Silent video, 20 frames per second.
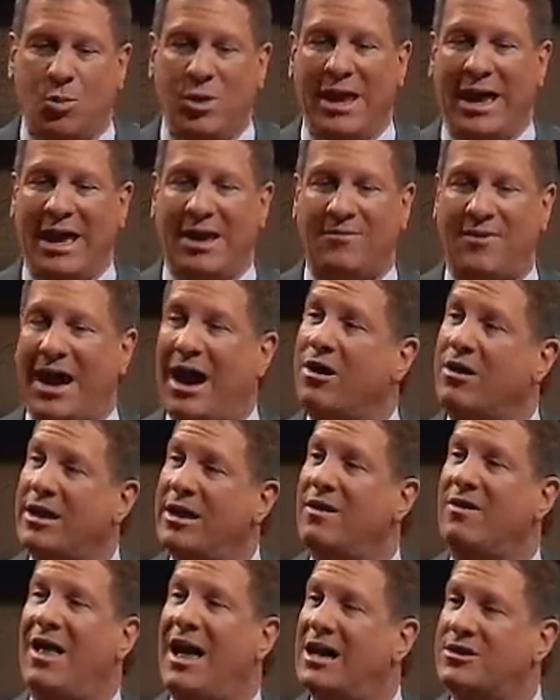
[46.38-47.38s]
We have
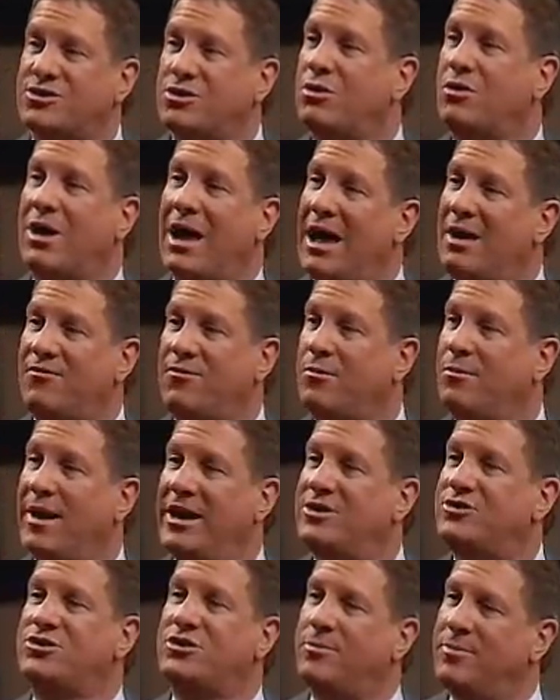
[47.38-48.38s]
archaeological
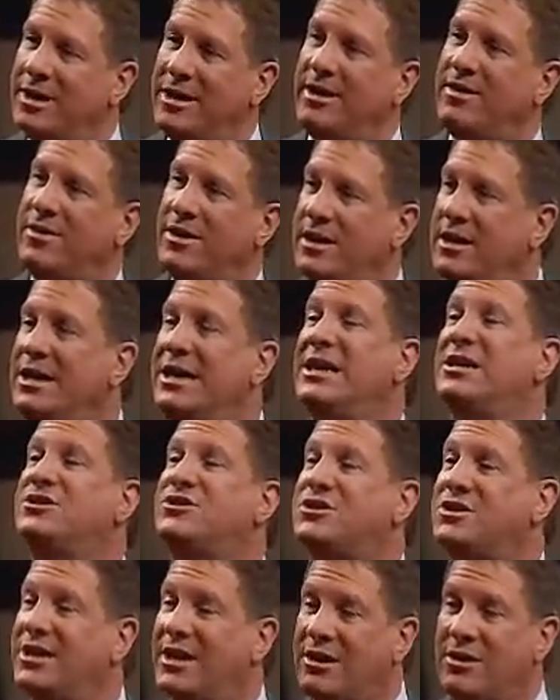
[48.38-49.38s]
confirmation of many of the
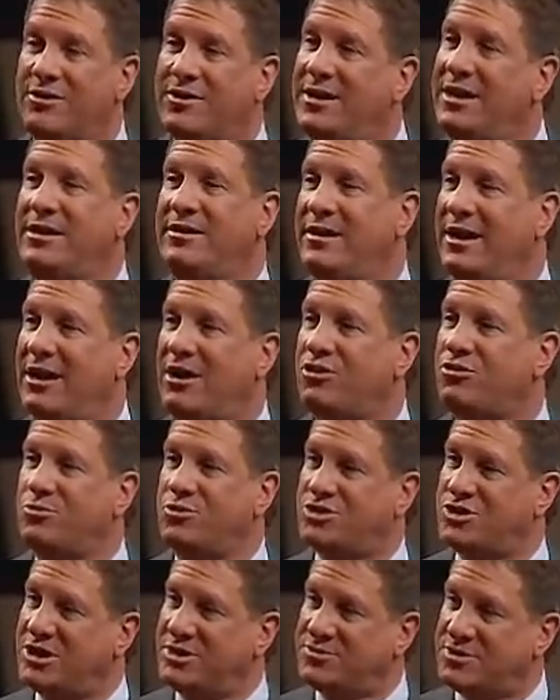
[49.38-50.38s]
incidental details,
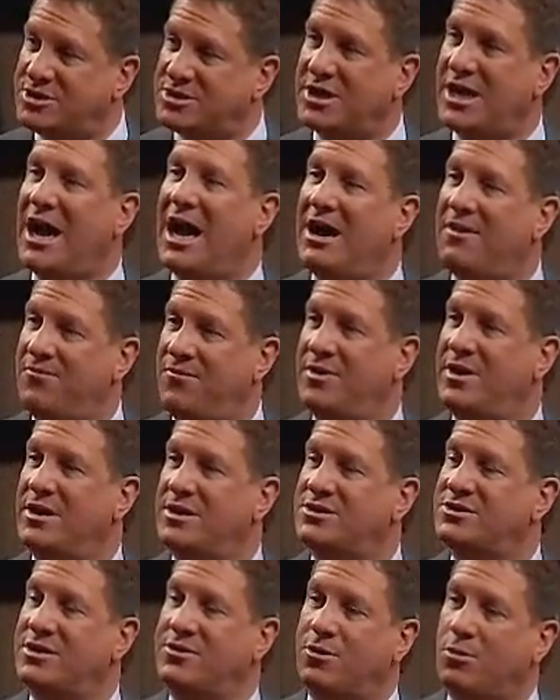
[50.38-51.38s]
which gives us
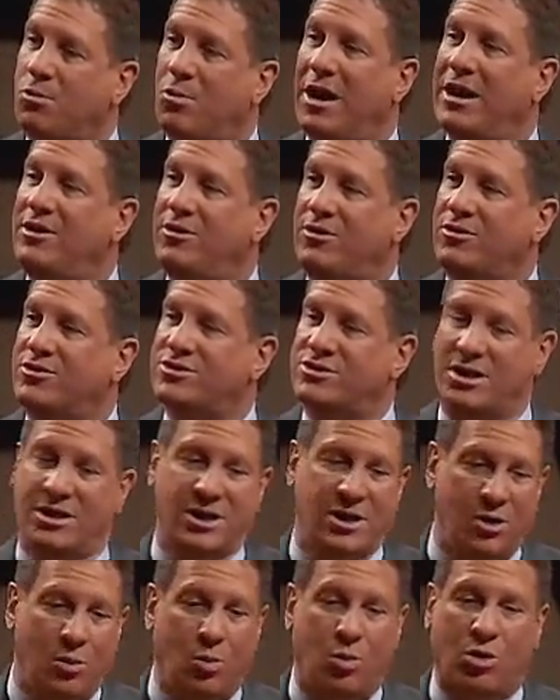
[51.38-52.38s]
confidence that the writers
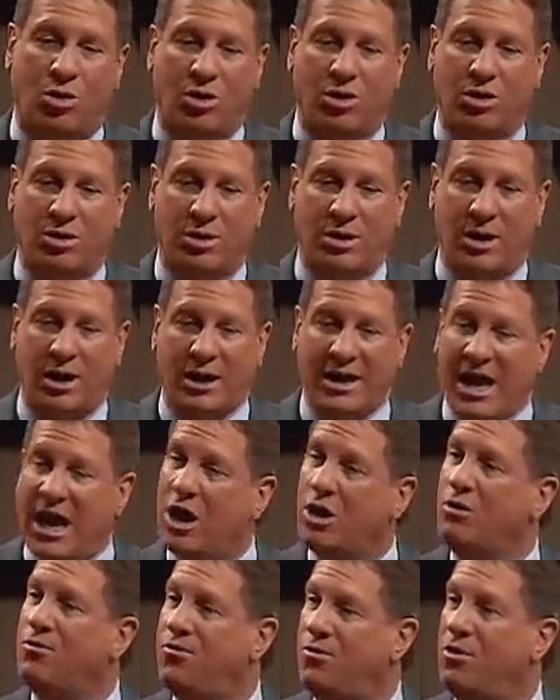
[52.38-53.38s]
were
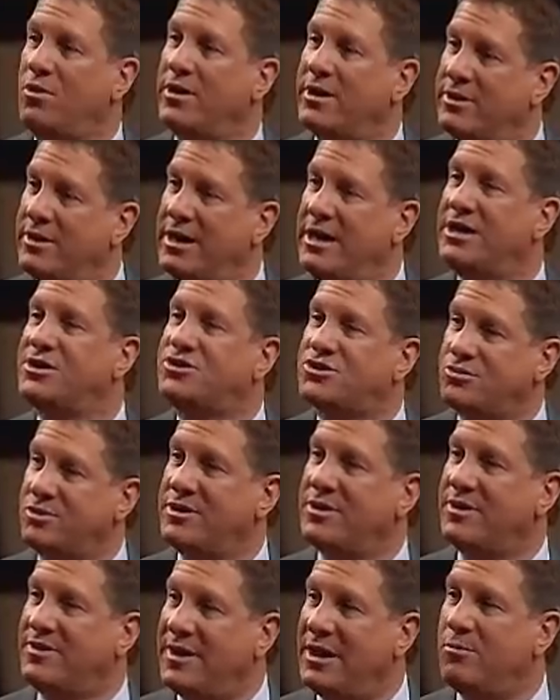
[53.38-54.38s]
careful in the
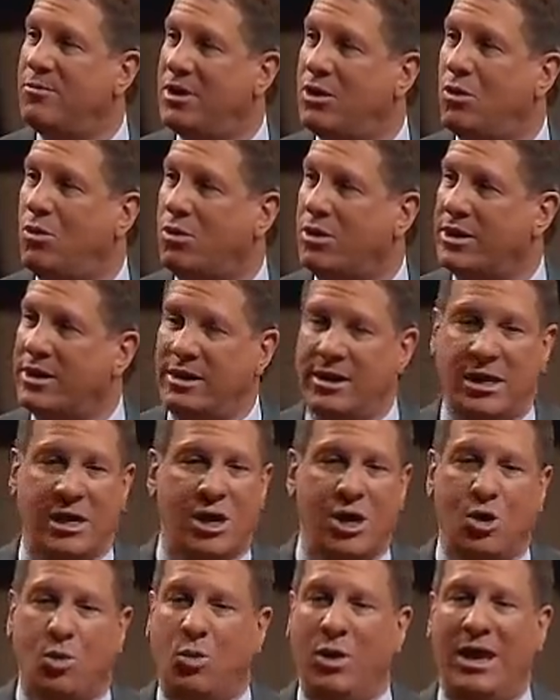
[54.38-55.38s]
history that they recorded.
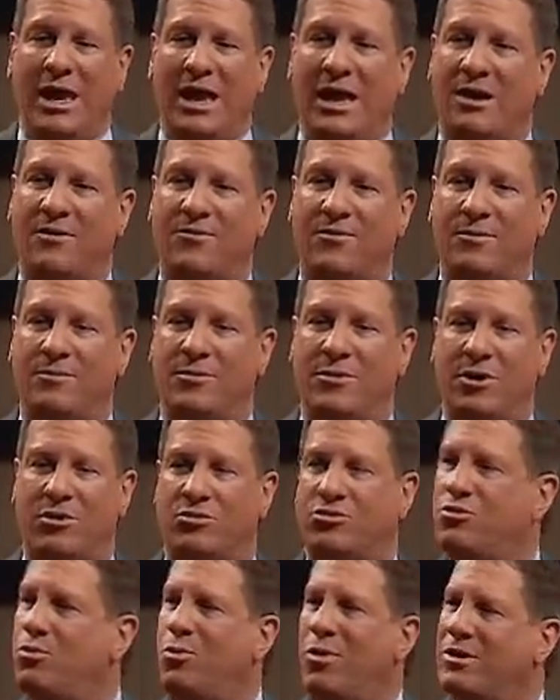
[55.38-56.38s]
We have,
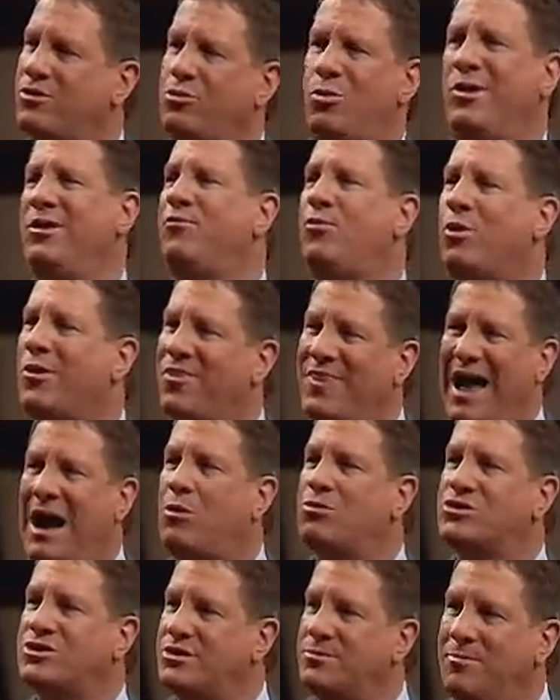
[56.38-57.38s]

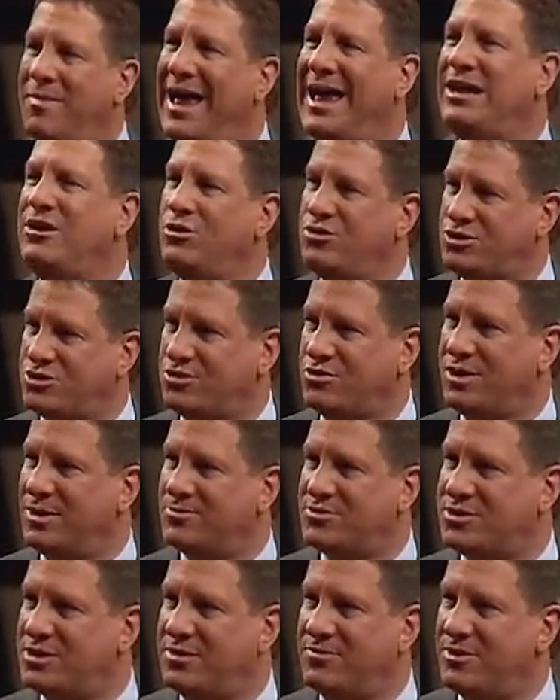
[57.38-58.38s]
24,000
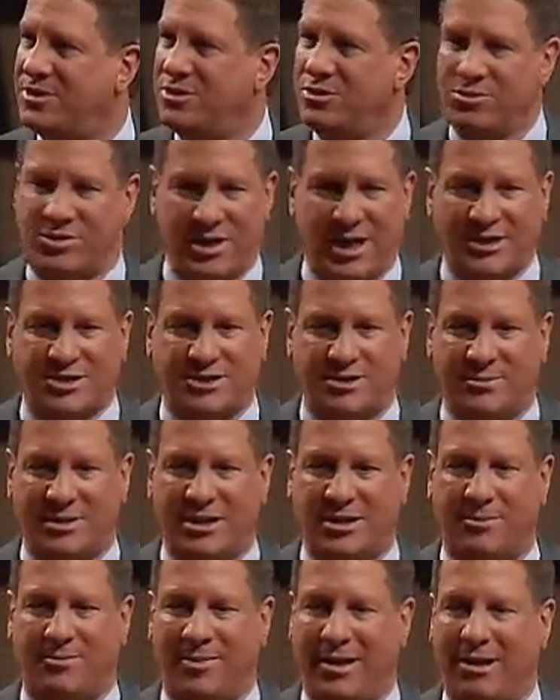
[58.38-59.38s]
manuscripts of the New
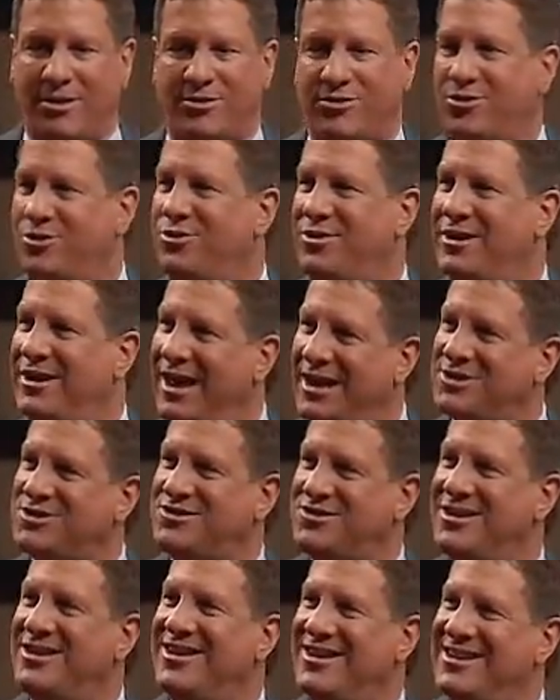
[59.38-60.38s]
Testament compared to
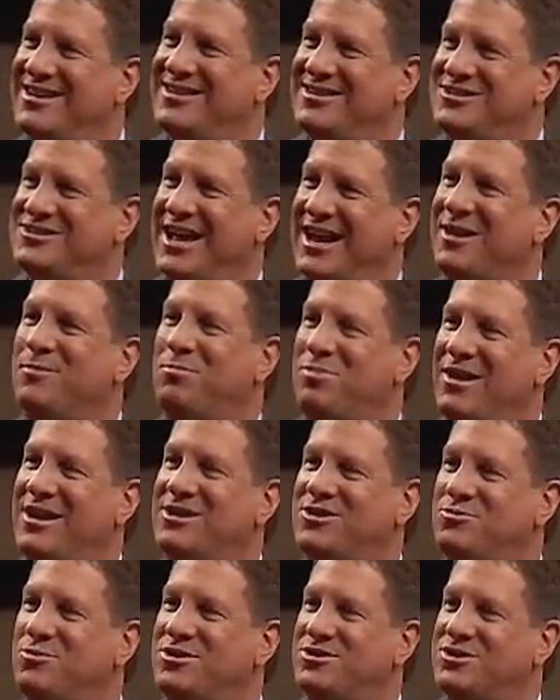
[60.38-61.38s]
the second
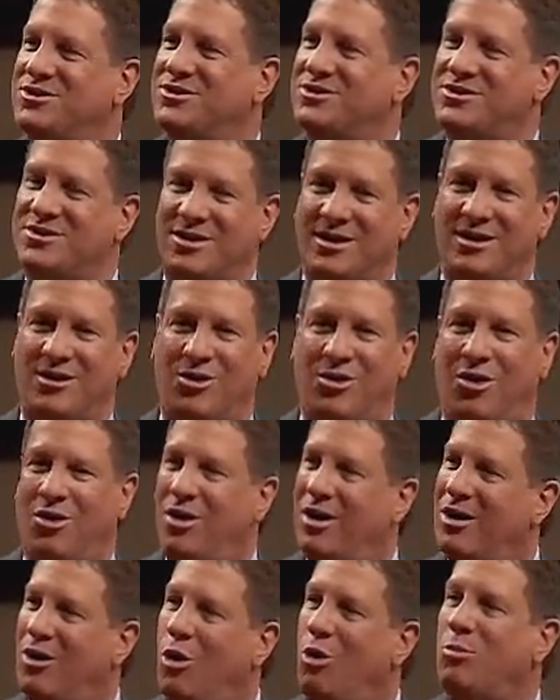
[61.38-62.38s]
place, which is
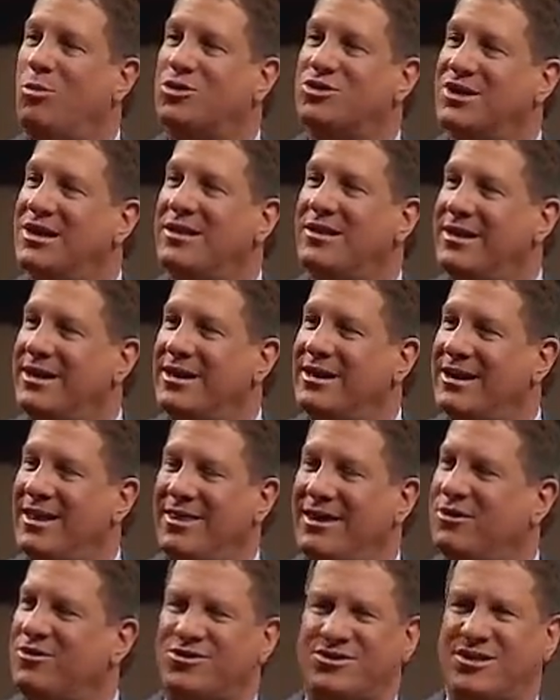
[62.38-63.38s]
Homer's Iliad. I
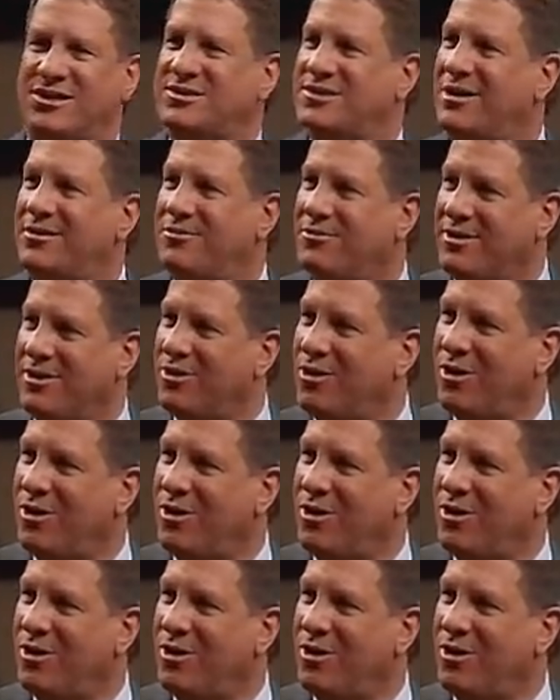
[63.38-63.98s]
think there's 600